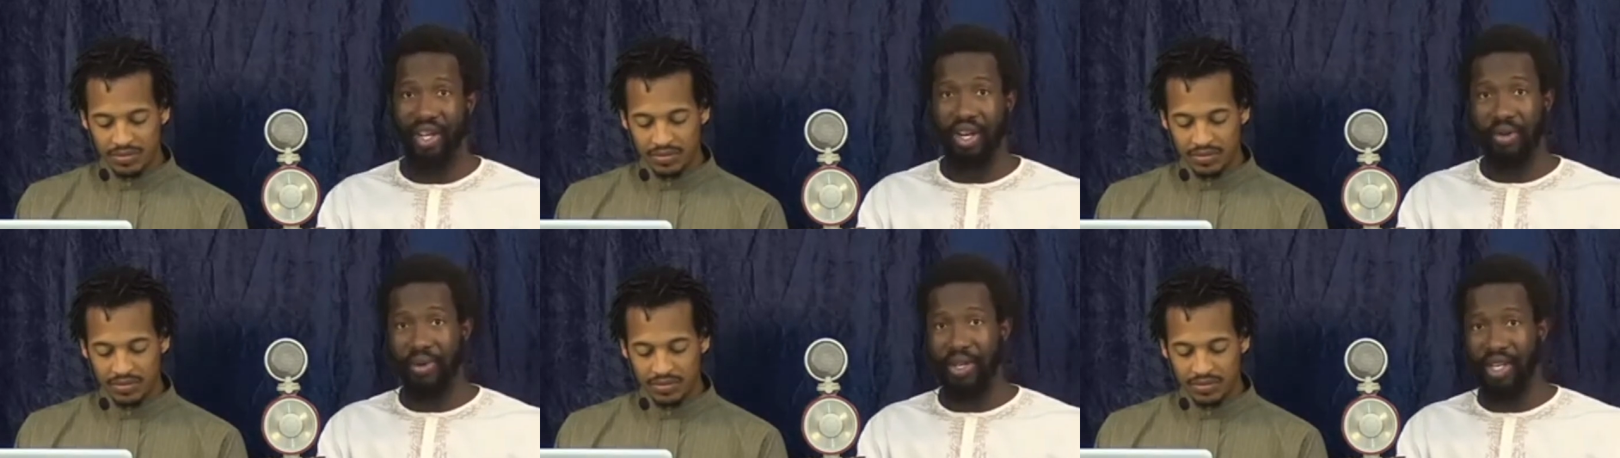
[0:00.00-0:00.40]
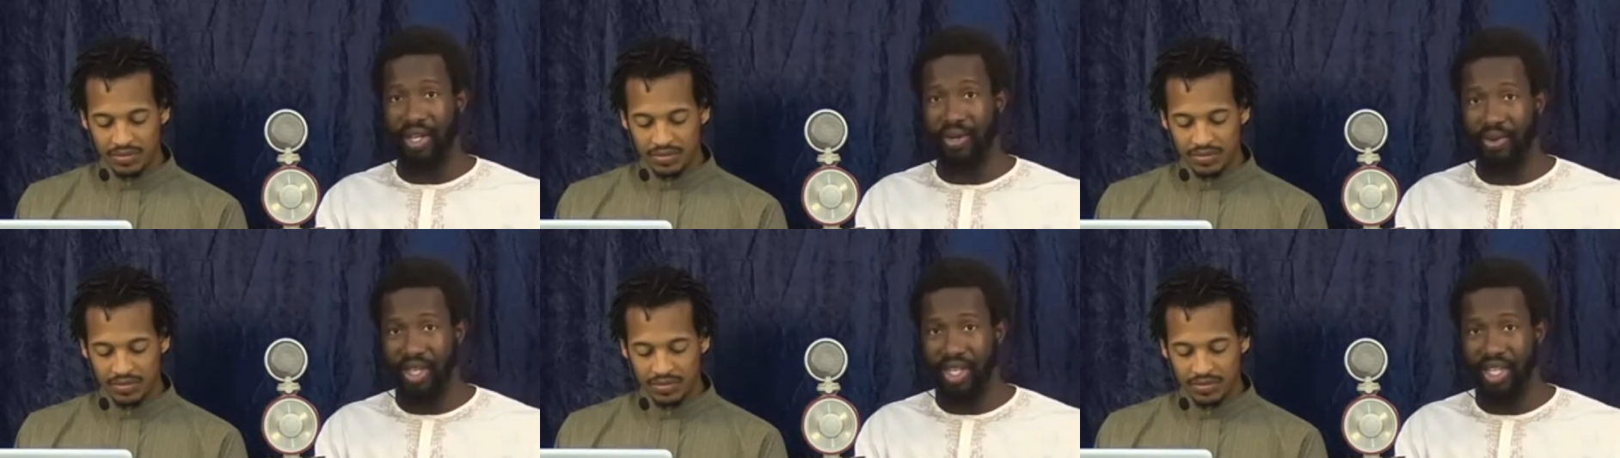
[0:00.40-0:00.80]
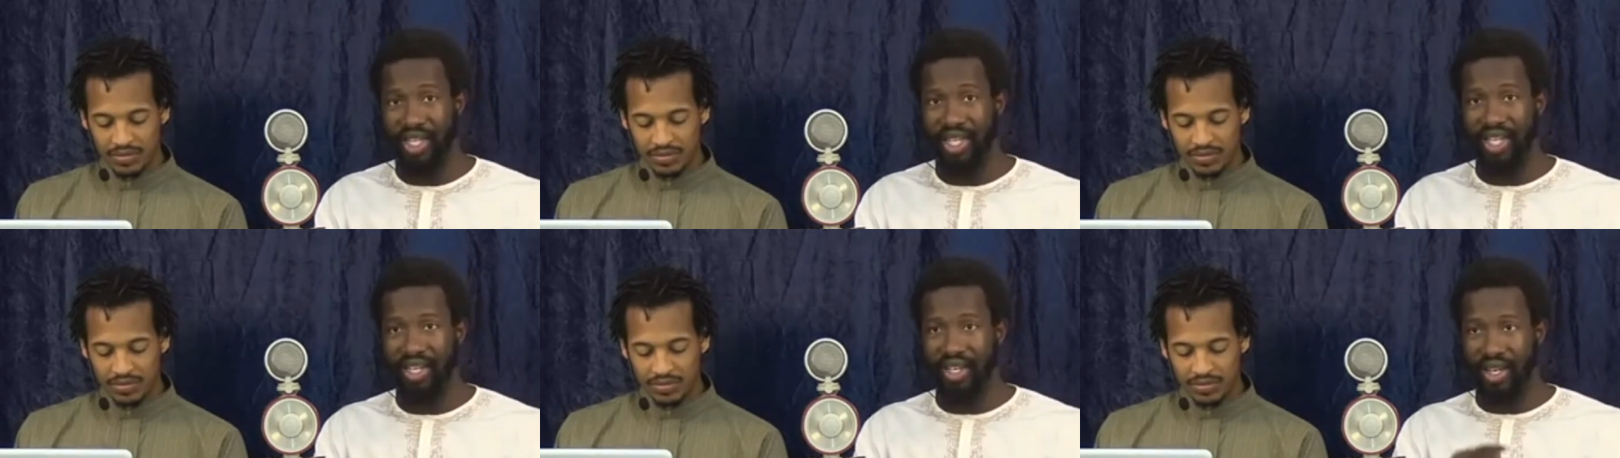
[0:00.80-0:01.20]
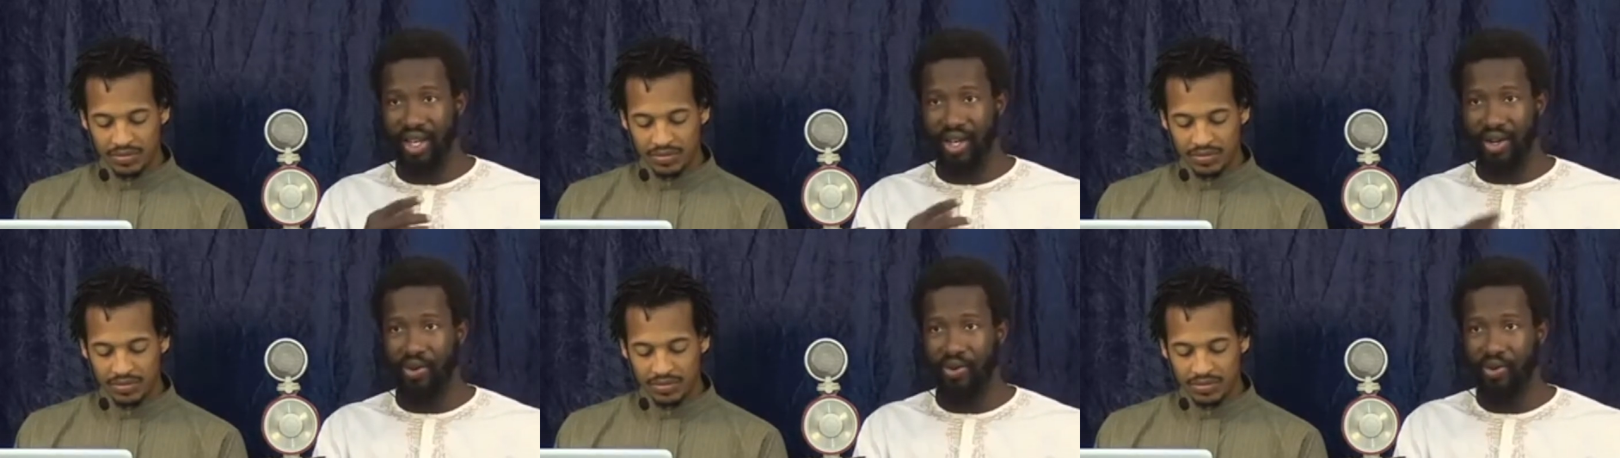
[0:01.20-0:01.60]
Speaker 1: come and did what he
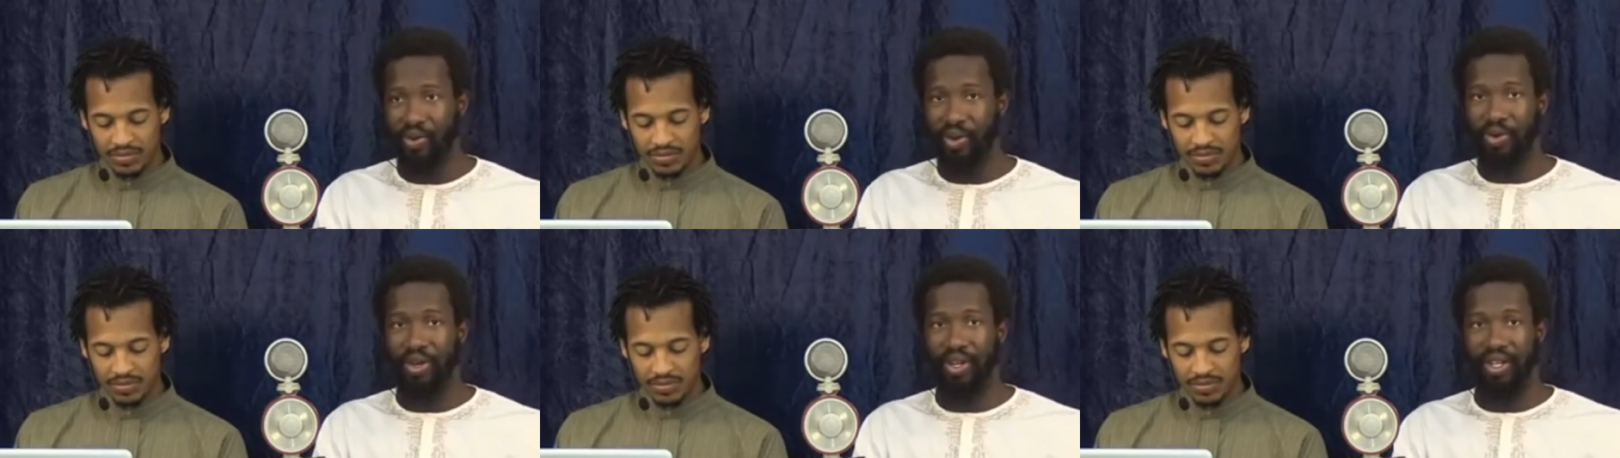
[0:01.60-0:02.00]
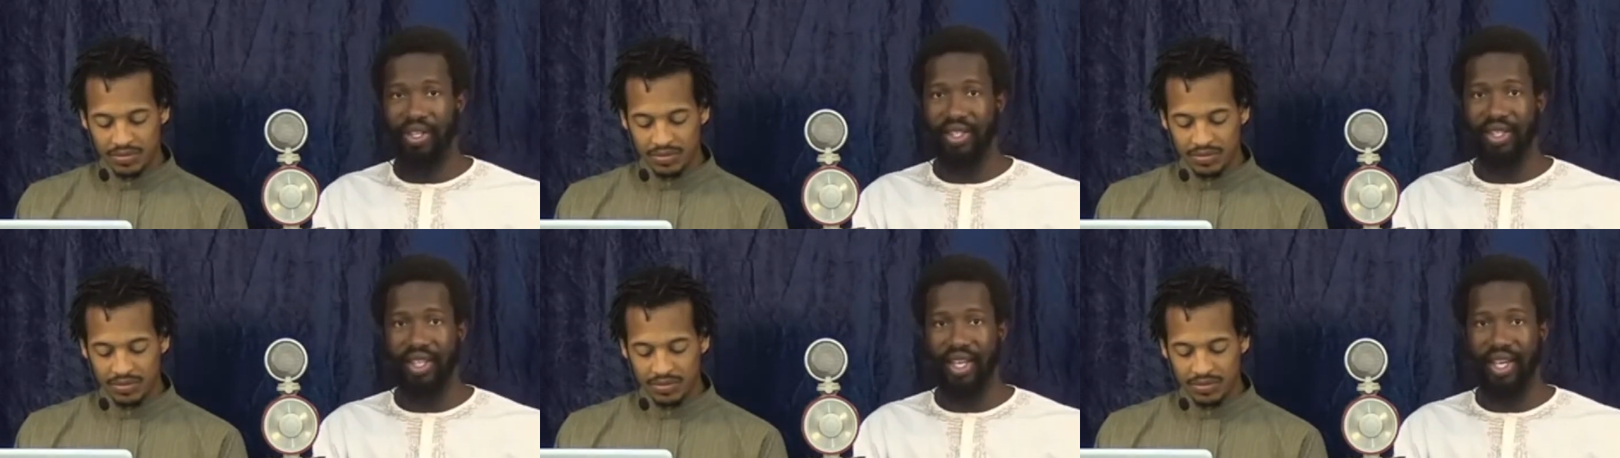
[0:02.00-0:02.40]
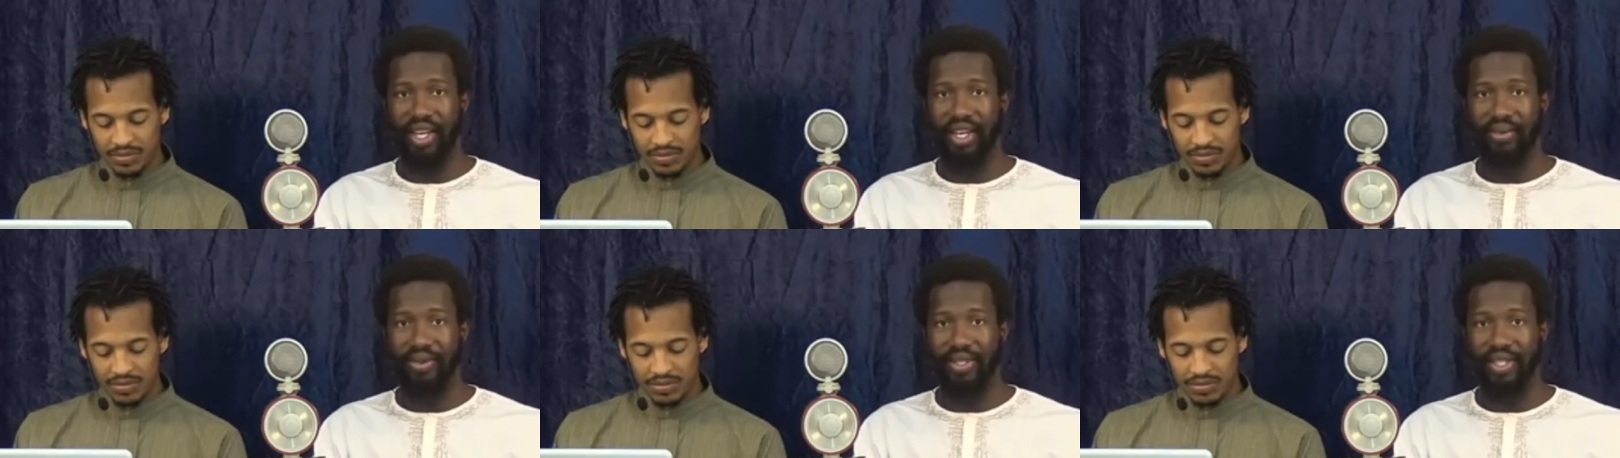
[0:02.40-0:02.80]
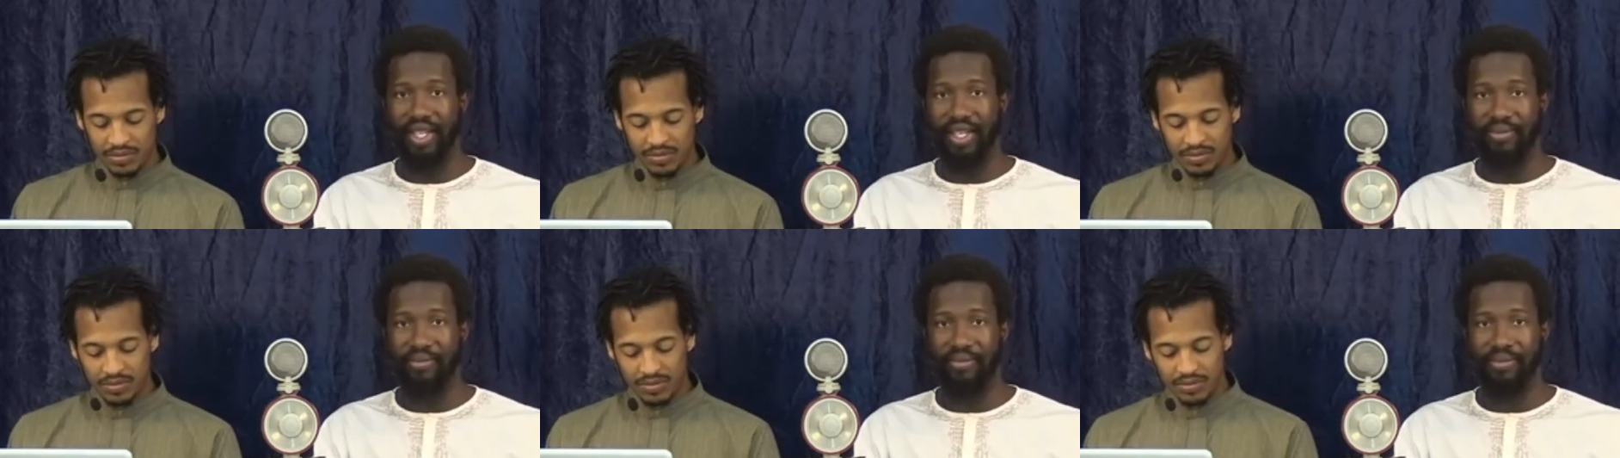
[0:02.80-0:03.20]
did, we would understand it was
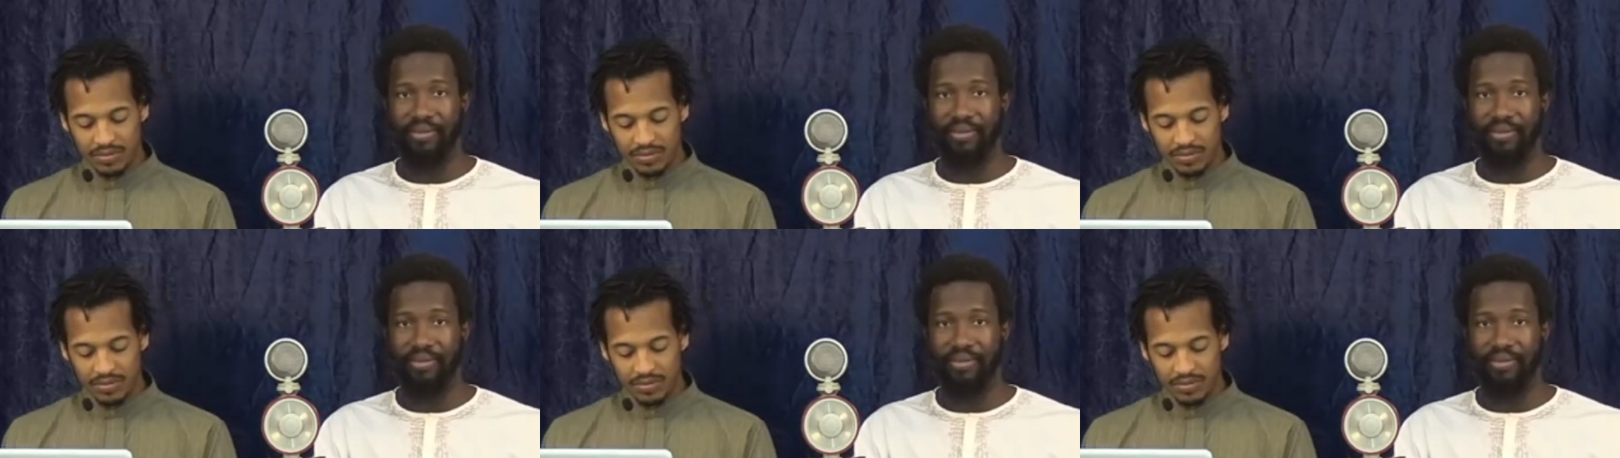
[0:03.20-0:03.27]
him.